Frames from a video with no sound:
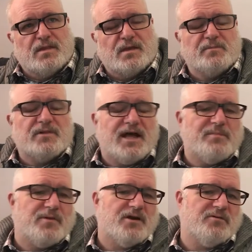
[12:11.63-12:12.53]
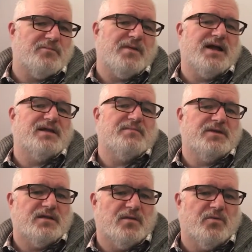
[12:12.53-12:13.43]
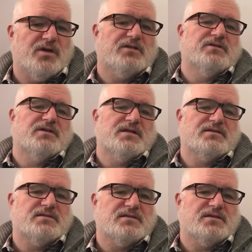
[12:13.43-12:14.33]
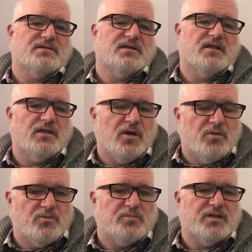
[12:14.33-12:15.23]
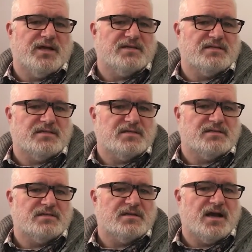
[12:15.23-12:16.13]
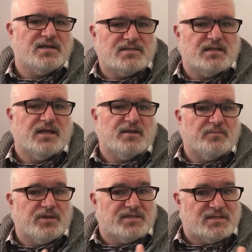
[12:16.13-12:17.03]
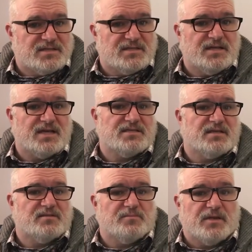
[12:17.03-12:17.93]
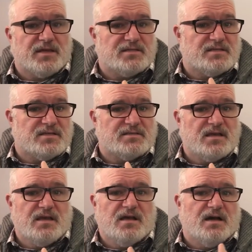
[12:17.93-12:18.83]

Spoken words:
And I'm glad Mark reminded me that wilderness, this alone place, this isolated place, this desolate place, this